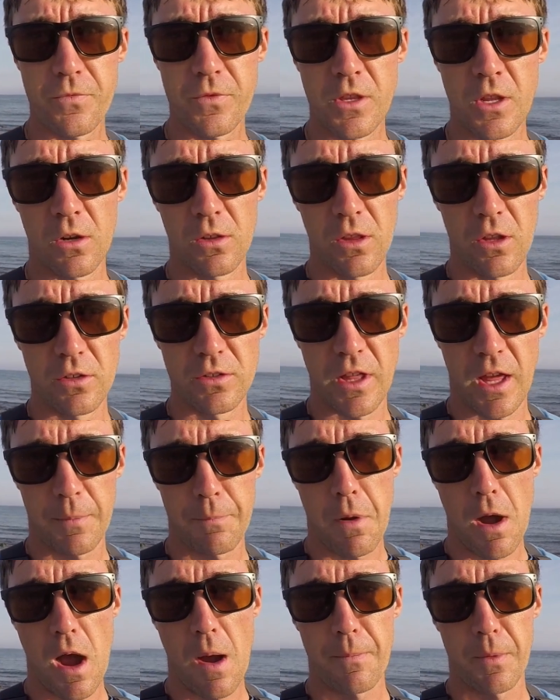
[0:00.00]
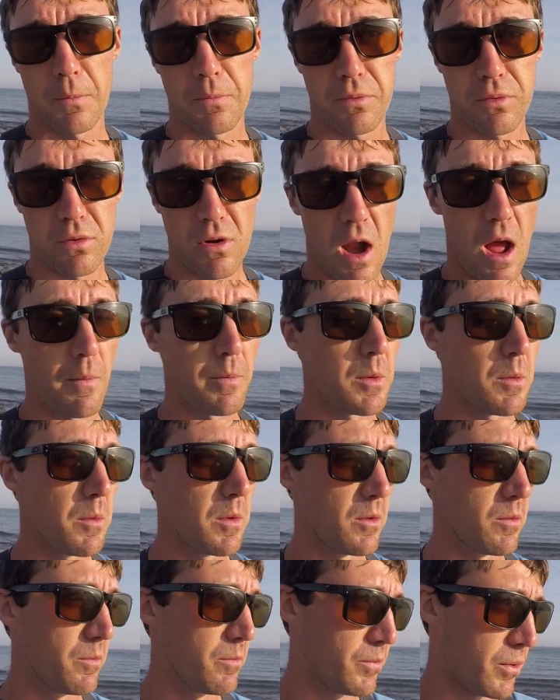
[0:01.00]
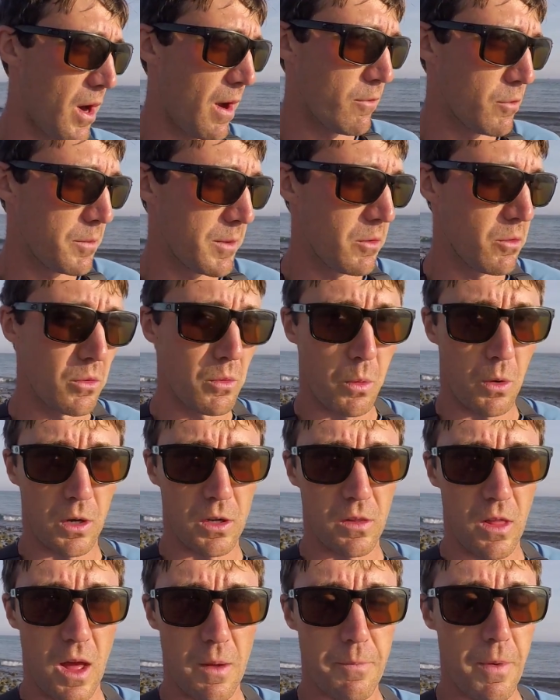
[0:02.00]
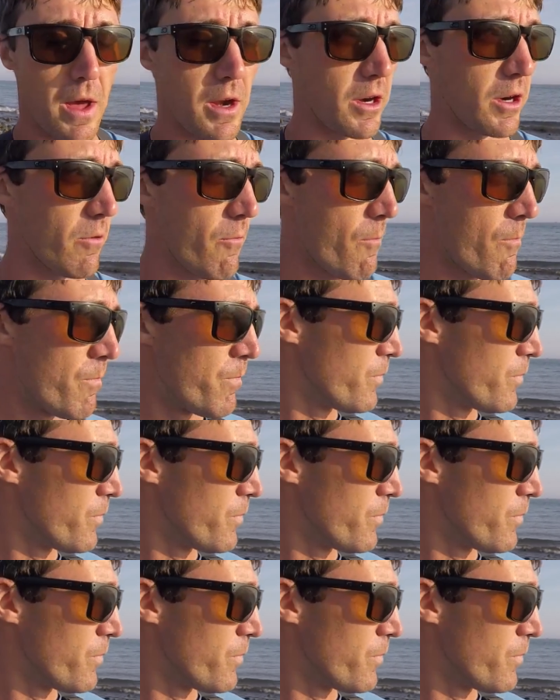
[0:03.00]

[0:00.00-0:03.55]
you know, little neck popper probably, probably would work a lot better.